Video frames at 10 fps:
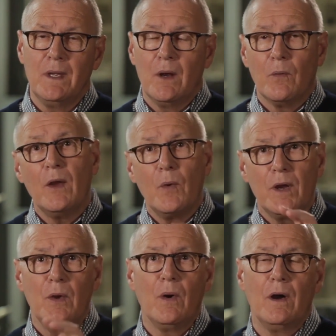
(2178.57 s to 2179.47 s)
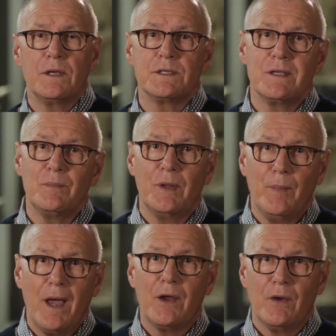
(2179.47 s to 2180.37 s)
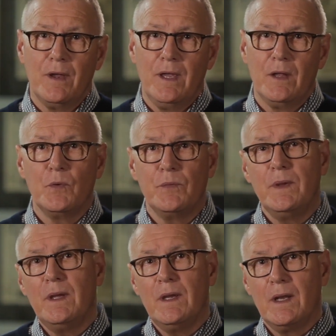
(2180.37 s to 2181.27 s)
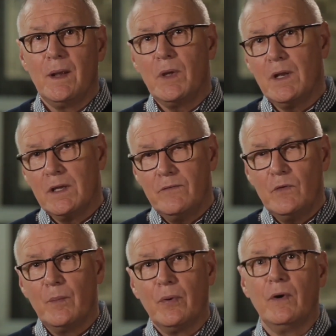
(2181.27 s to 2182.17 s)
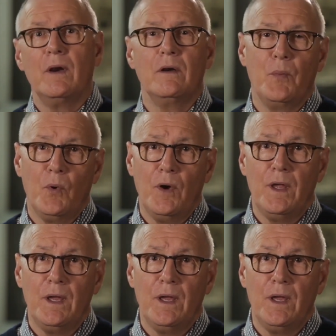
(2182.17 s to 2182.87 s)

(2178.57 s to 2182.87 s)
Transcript: Right where you are, just simply bow your head with me, and I'm going to give you a prayer to pray.